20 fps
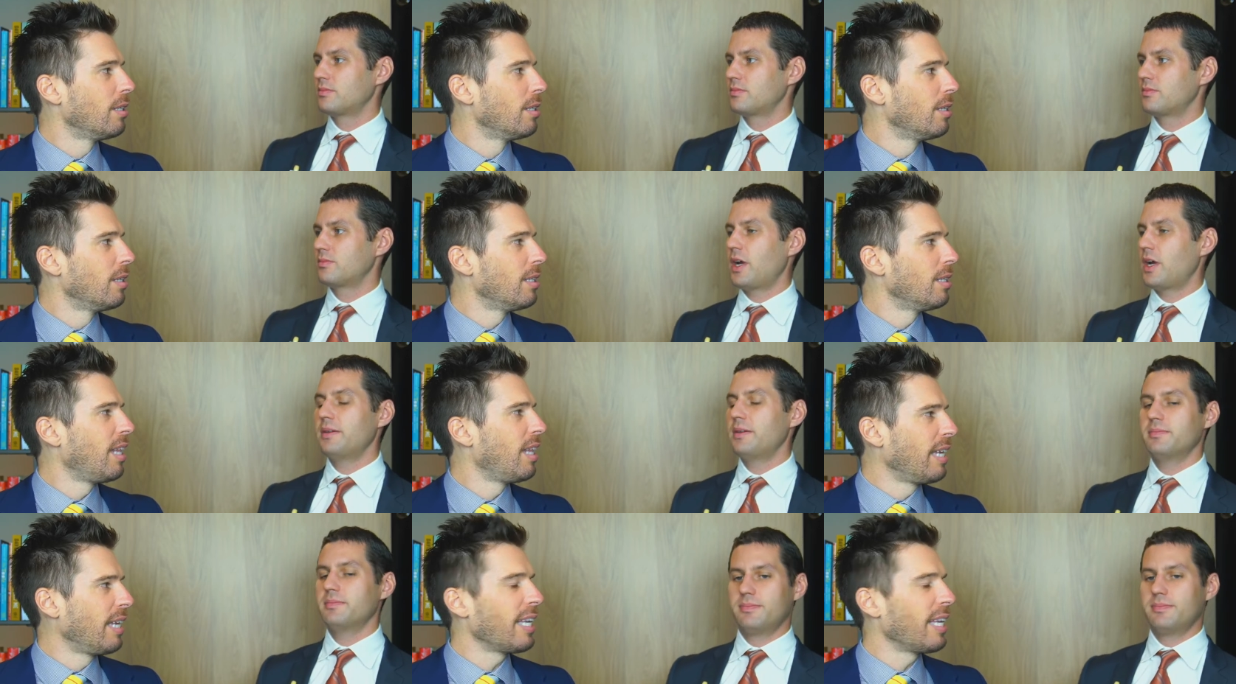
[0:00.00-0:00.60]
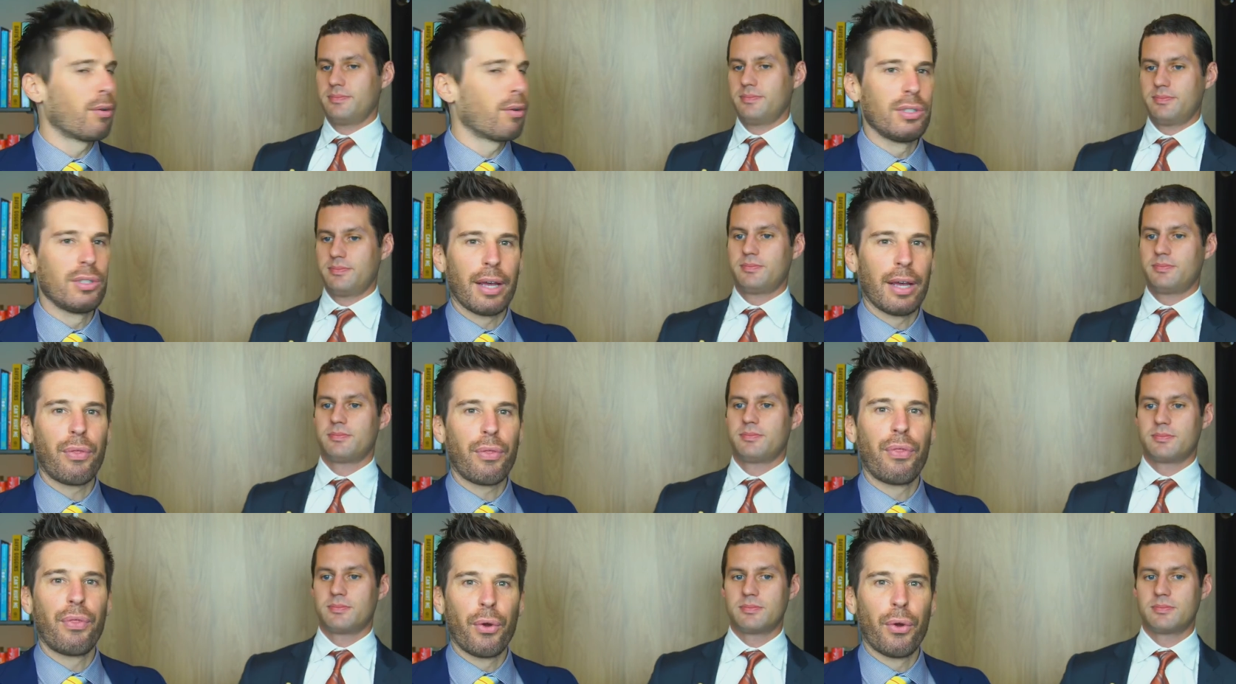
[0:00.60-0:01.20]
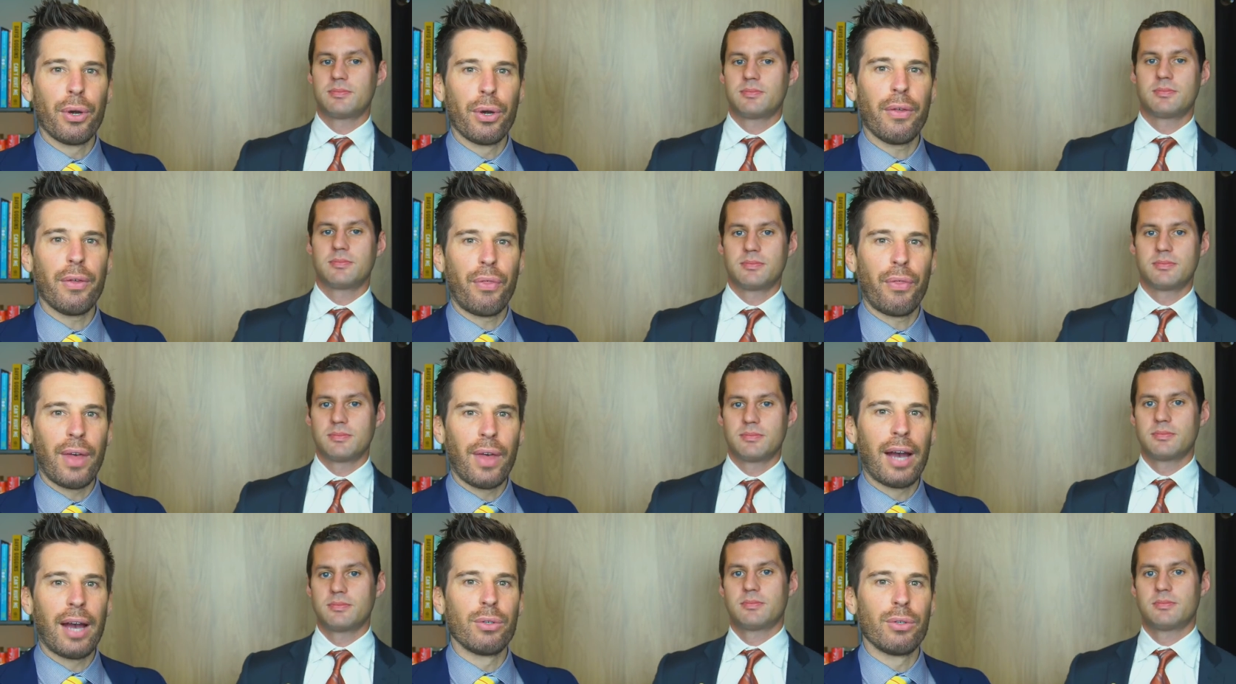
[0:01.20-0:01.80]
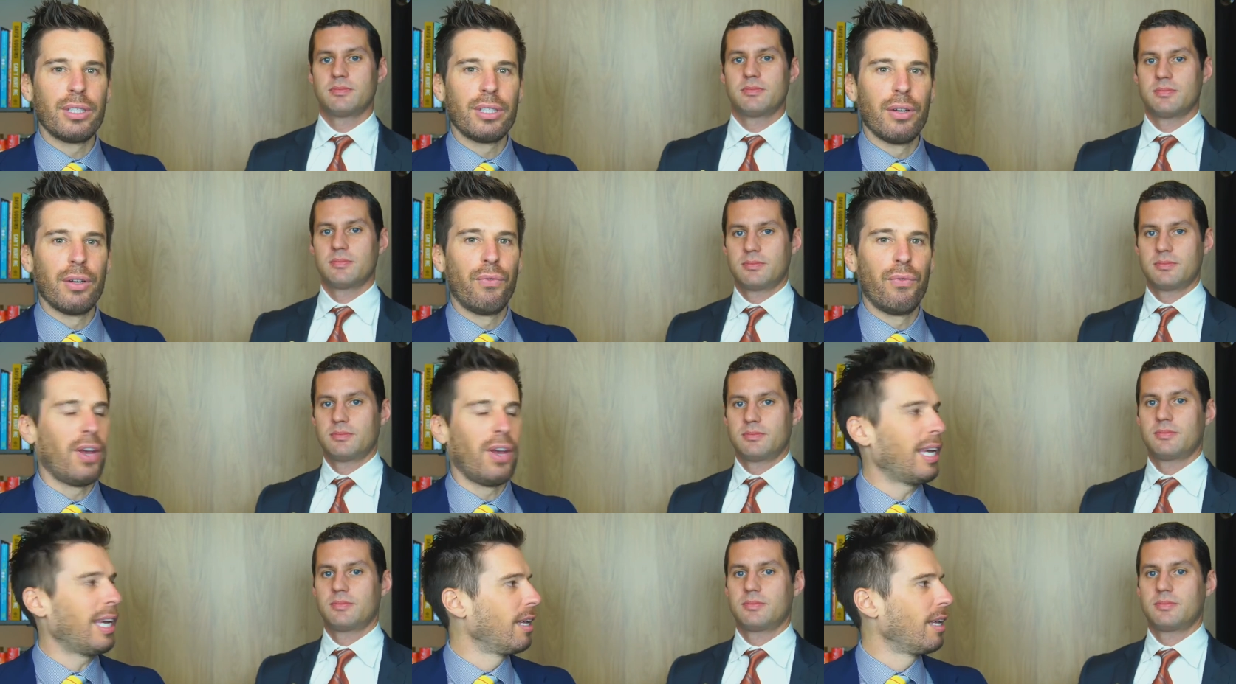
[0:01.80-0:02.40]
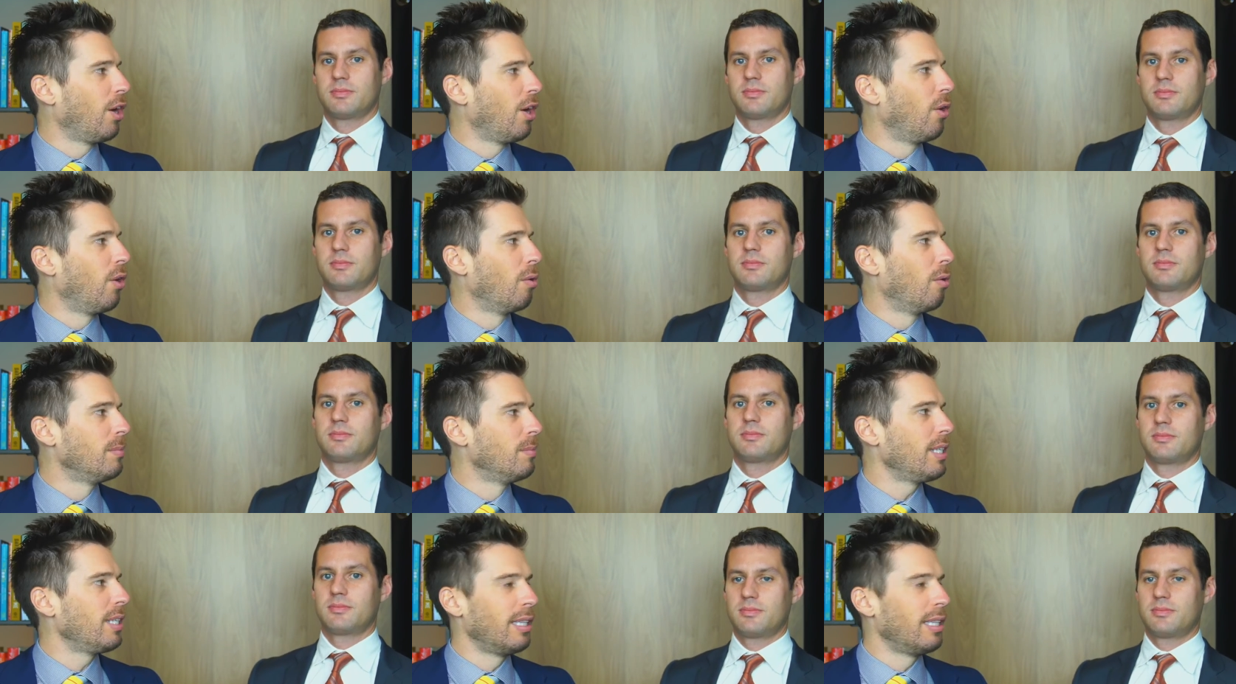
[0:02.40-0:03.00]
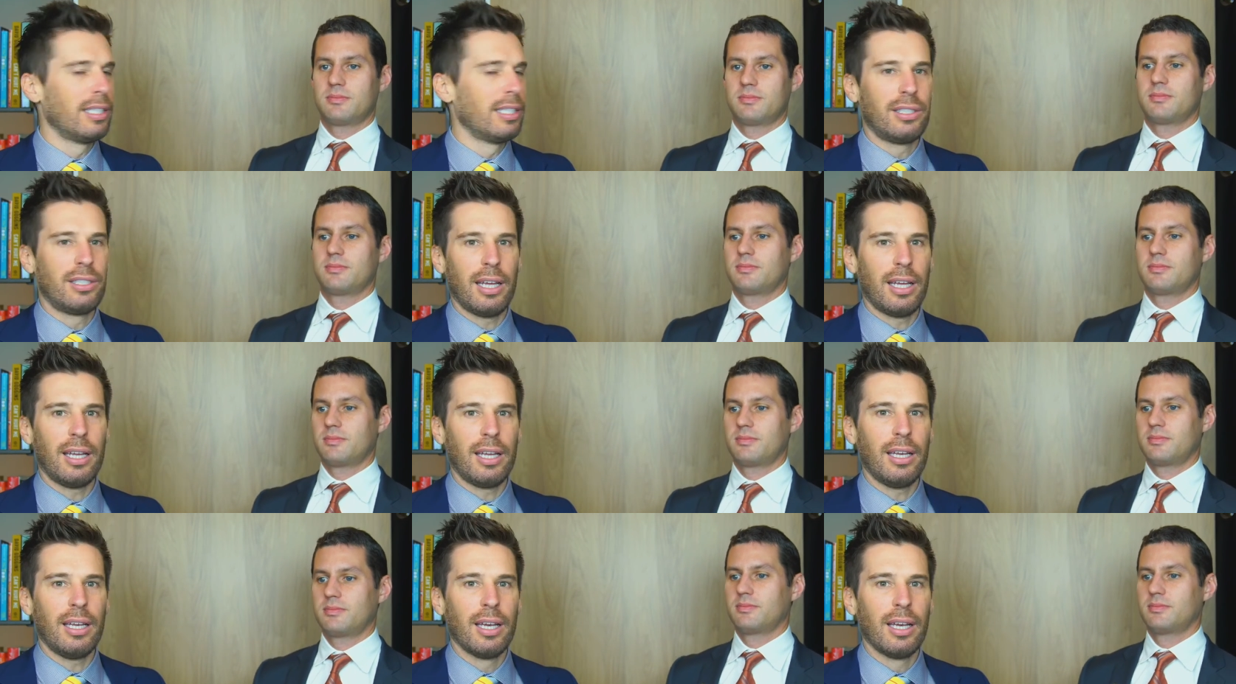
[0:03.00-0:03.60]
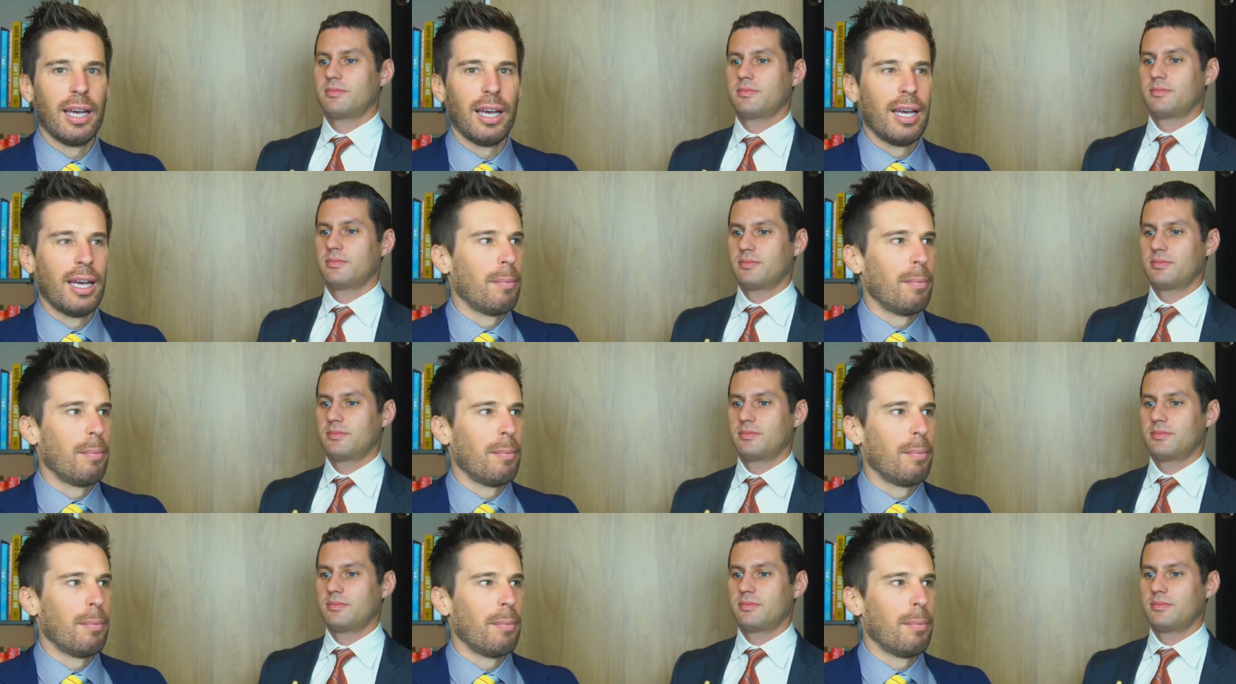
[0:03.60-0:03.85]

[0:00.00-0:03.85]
Speaker 1: Right. I think it was like 30,000 vacant homes in the city